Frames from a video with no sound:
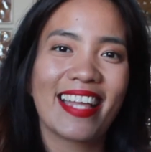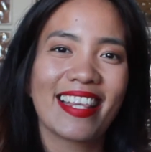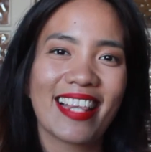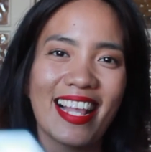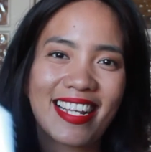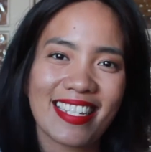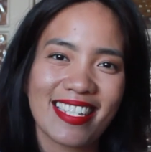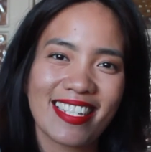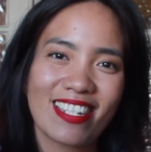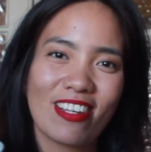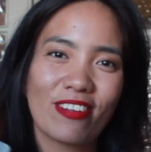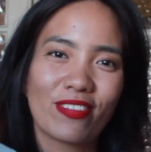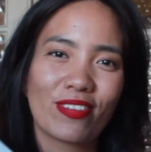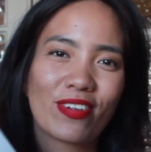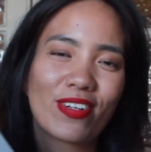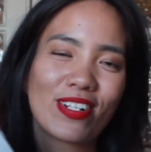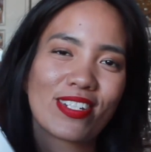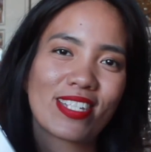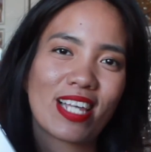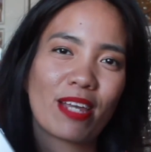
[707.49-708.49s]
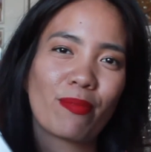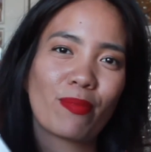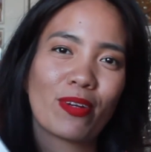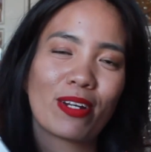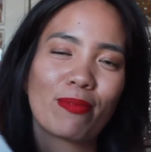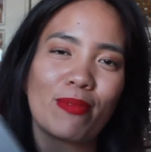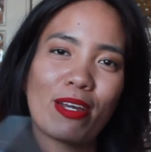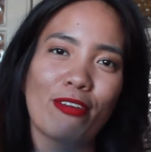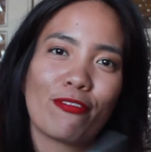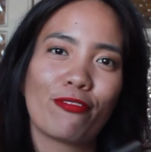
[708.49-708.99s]
And lastly, of course, I
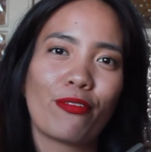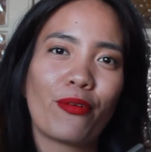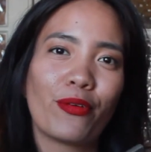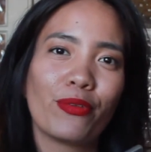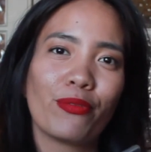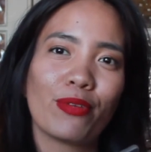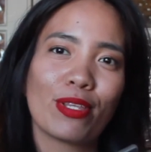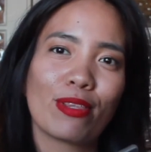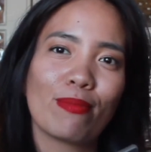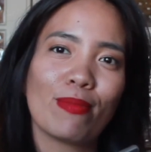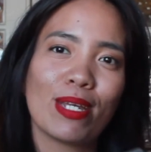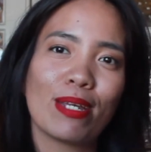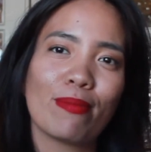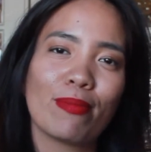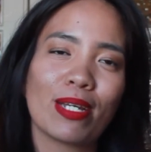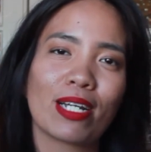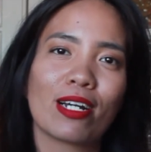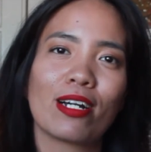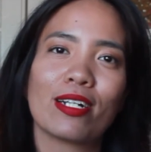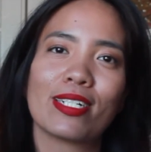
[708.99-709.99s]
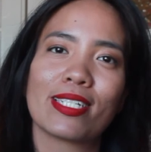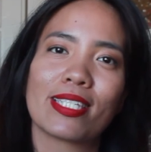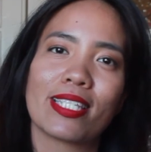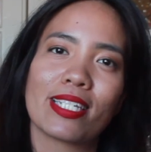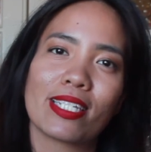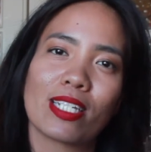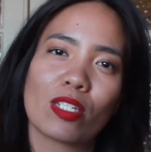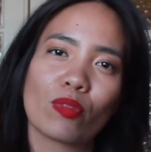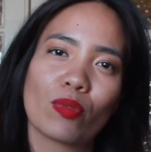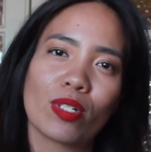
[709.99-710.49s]
bring my phone with me because
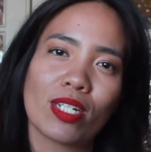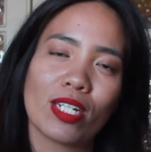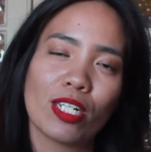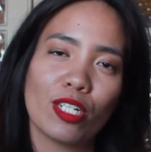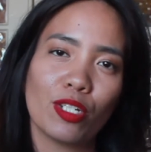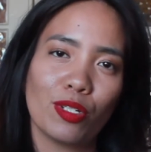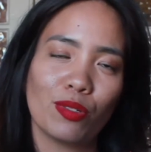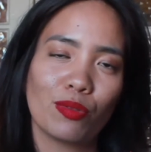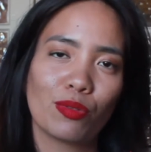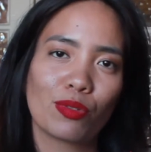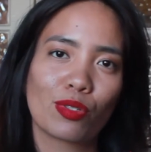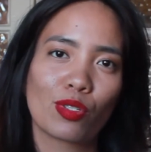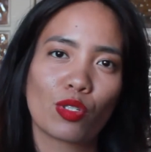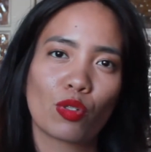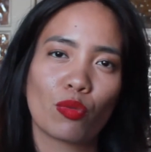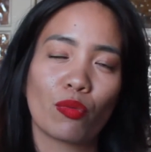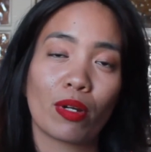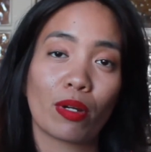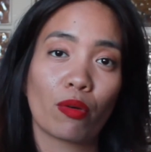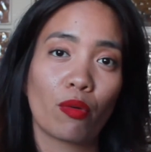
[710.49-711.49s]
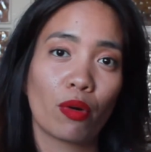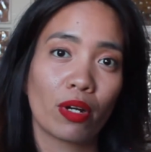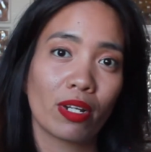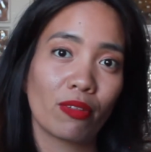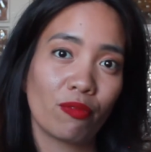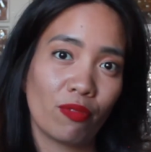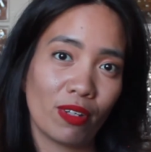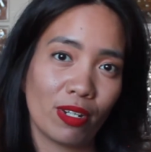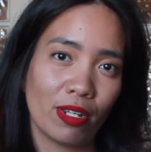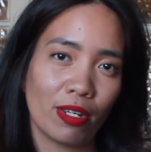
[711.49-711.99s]
this is what I use to
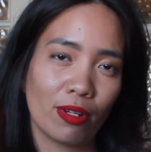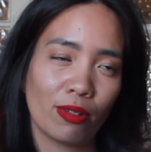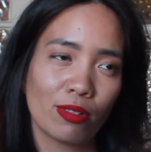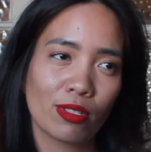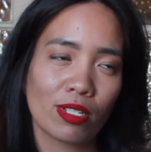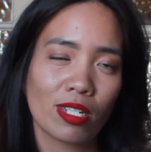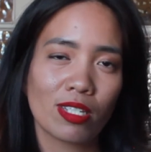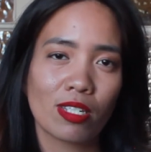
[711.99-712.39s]
record videos.